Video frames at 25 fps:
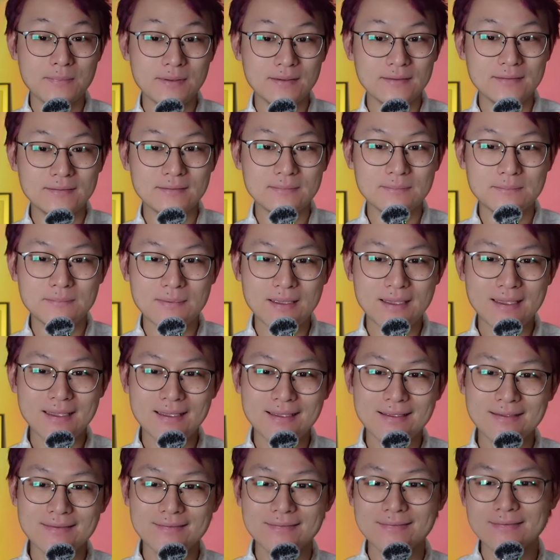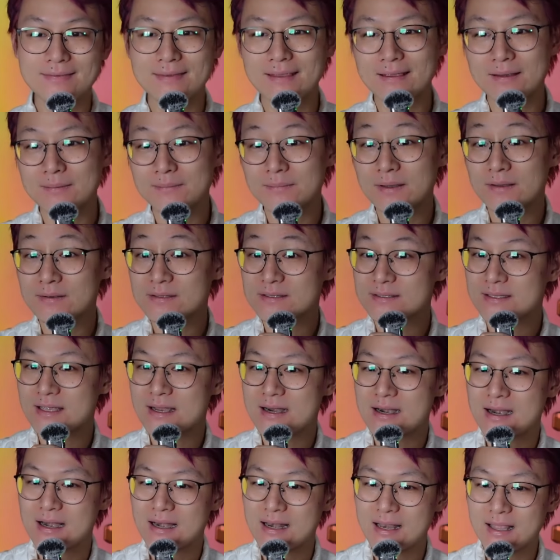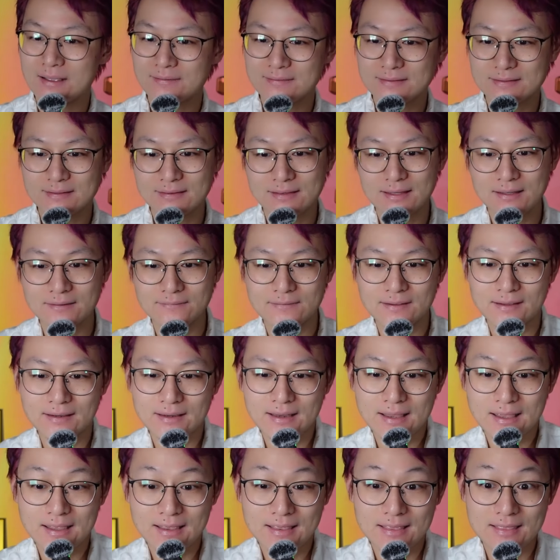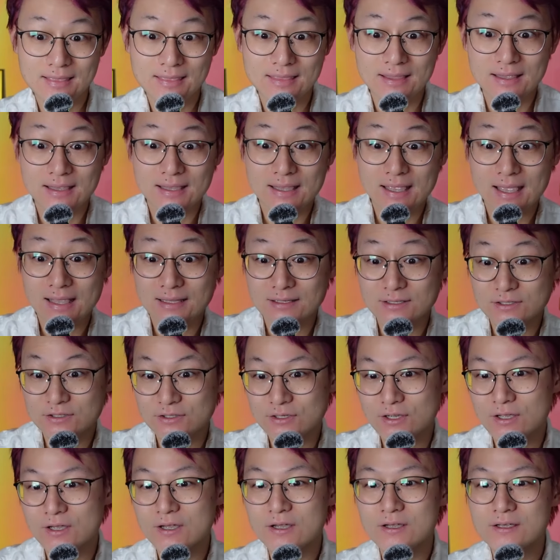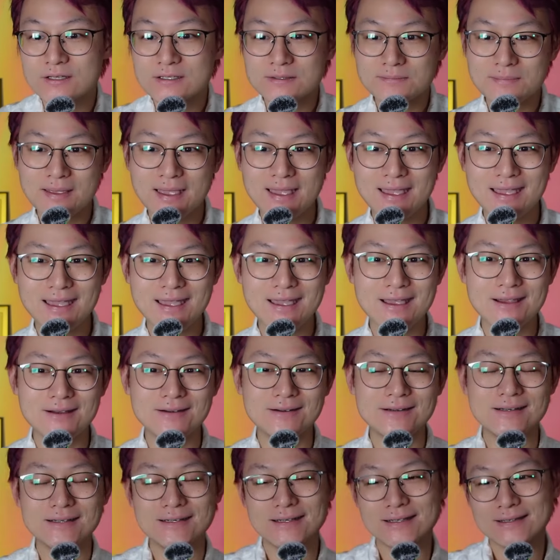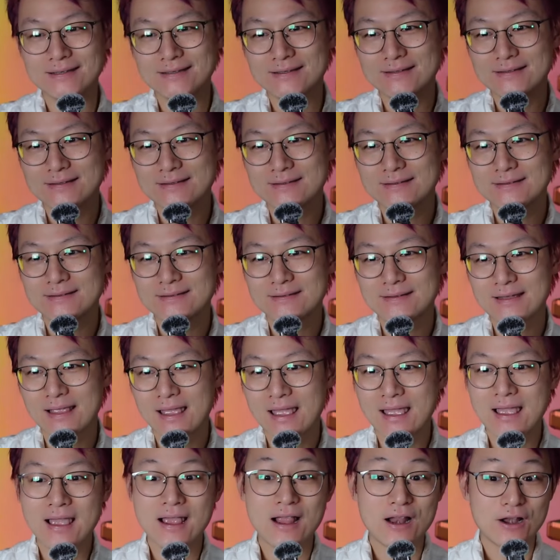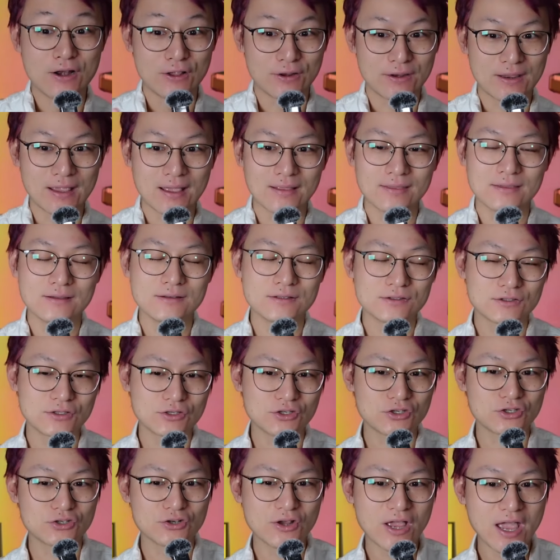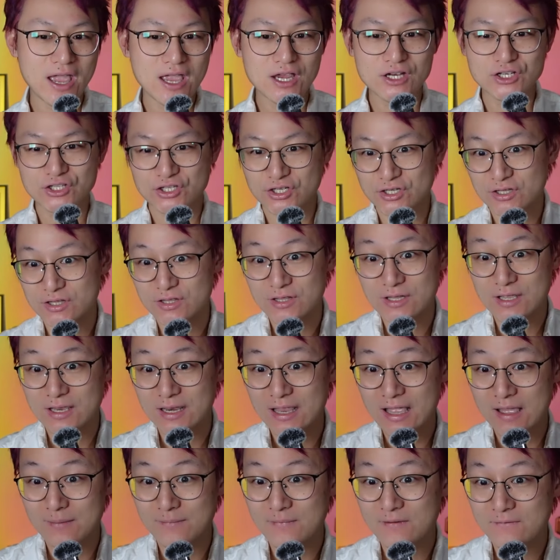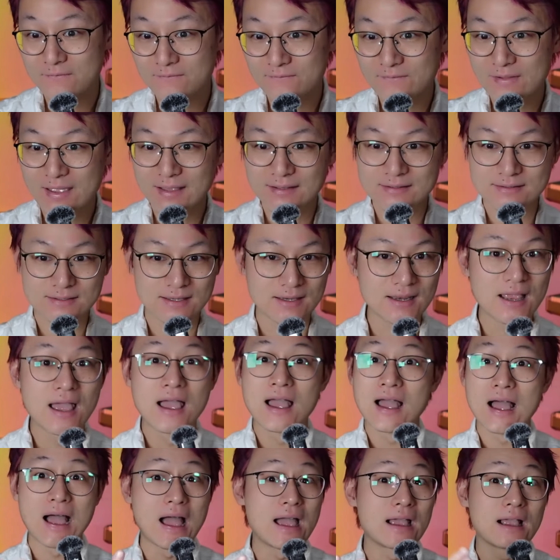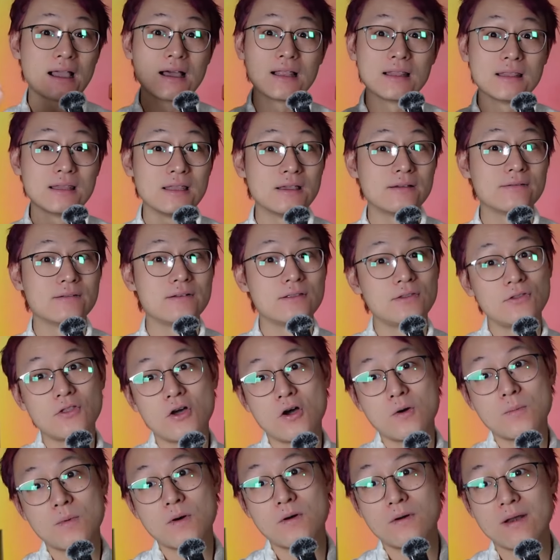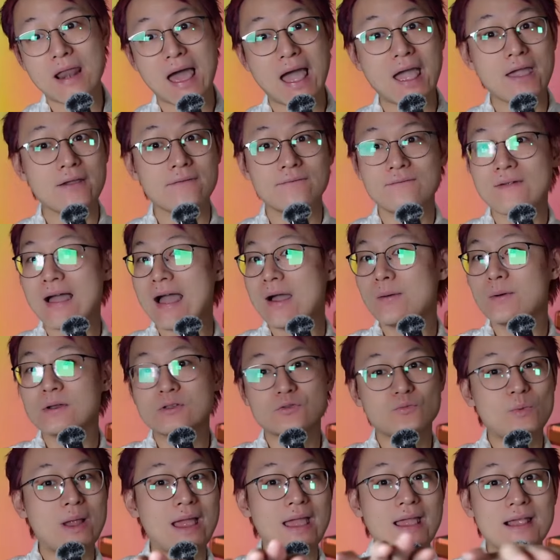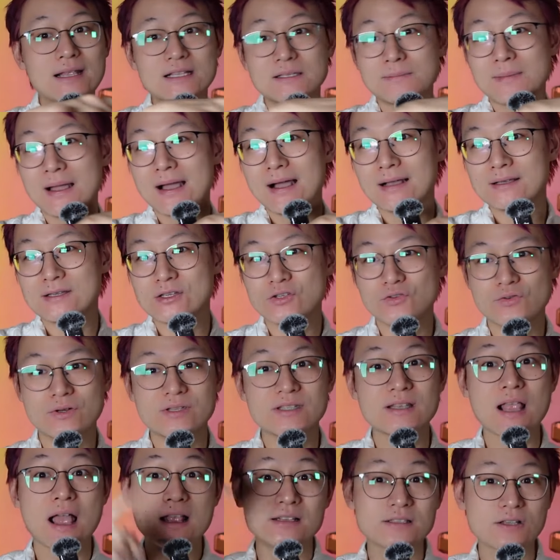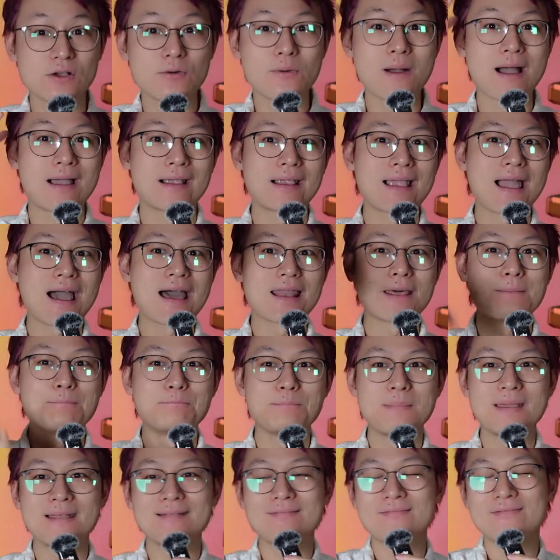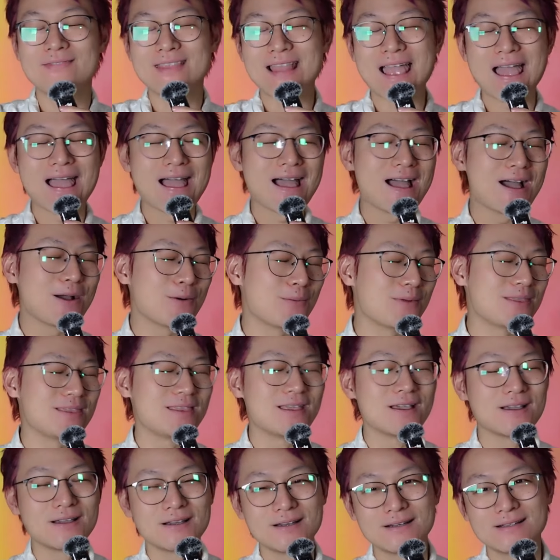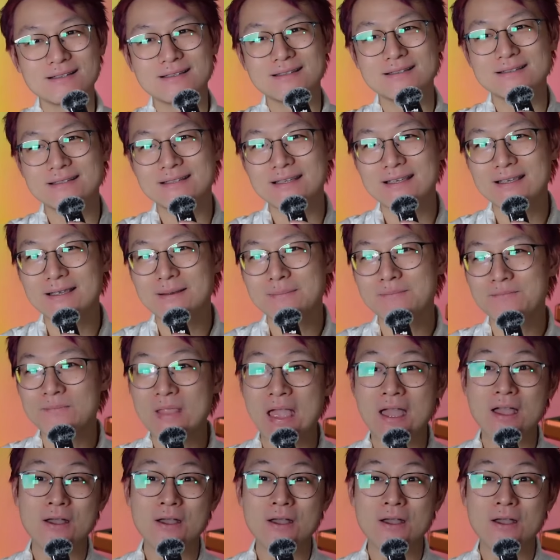Been spending most their lives living in the gangsta's paradise. Look at the situation they got me facing. I can't live a normal life, I was raised by the street, so I gotta be down with the hood team.